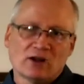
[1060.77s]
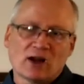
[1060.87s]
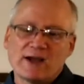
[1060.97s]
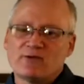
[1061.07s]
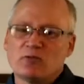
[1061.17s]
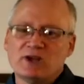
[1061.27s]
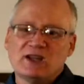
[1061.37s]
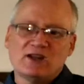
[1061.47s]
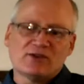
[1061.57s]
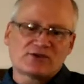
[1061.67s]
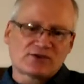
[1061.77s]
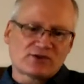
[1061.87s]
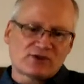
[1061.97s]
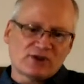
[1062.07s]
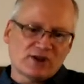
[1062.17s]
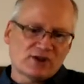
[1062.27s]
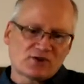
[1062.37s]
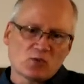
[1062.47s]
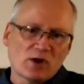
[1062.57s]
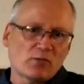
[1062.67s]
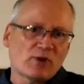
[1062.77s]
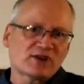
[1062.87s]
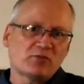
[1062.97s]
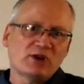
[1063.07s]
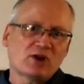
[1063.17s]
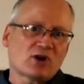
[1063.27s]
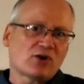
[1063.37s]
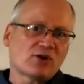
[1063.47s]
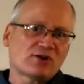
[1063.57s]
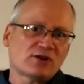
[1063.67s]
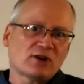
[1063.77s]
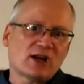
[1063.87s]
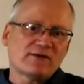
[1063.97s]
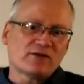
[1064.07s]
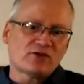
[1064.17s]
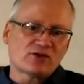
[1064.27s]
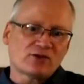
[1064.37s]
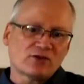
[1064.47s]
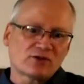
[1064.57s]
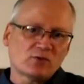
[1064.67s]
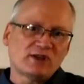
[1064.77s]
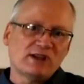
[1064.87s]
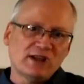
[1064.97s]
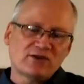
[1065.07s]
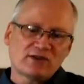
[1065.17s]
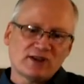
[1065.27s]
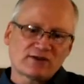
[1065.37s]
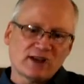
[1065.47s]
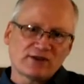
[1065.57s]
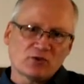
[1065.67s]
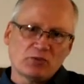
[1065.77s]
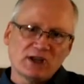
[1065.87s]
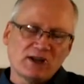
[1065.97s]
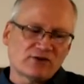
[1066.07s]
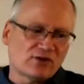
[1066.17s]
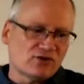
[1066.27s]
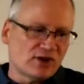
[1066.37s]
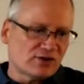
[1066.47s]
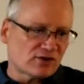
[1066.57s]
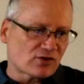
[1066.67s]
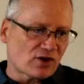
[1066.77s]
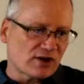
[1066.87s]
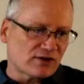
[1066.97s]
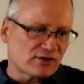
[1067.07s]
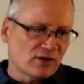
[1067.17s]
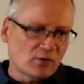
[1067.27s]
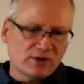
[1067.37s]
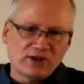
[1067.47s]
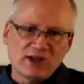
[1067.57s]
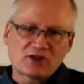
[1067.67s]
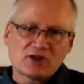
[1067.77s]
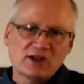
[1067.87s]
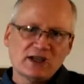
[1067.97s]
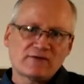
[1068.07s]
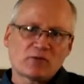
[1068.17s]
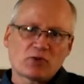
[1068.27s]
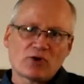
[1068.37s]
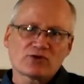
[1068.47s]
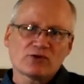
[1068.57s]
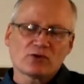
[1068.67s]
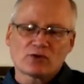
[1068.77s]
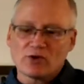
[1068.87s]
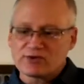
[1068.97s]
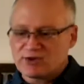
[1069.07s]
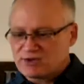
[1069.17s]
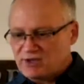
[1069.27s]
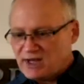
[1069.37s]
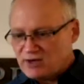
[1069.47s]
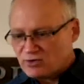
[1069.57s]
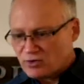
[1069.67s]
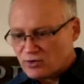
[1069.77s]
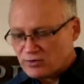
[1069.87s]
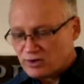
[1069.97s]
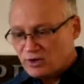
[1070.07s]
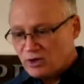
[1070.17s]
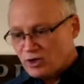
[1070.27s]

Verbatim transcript: Life obedience is what must be encouraged in the life of the church. We teach these things, obedience to Jesus Christ. We teach the need for personal growth, sustained growth, that